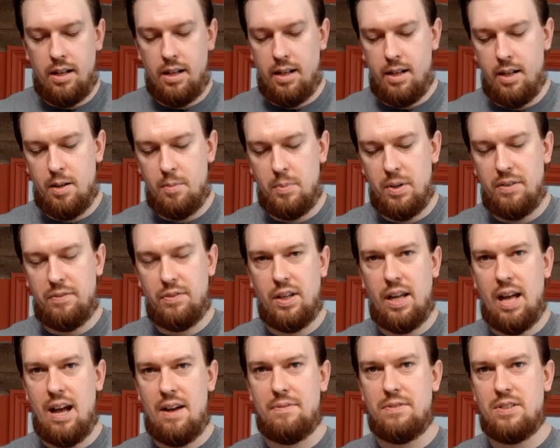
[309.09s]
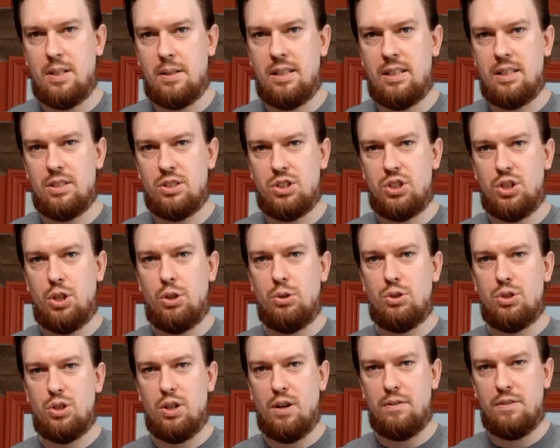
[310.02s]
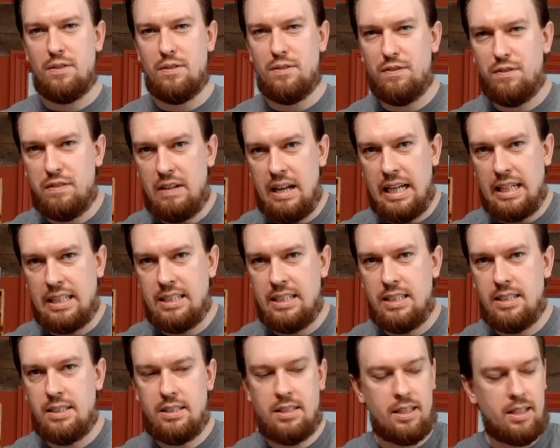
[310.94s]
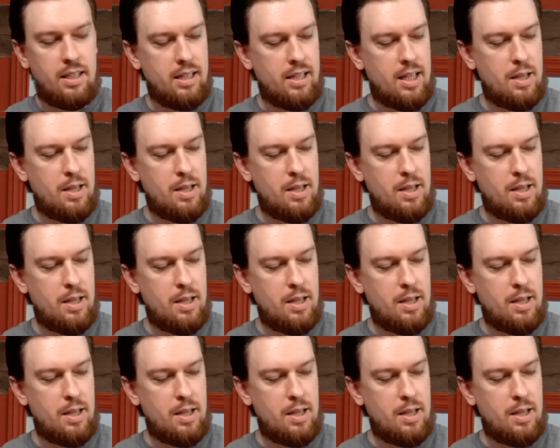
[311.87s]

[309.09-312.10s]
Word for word: Um, but if you have something that's too soft that flexes,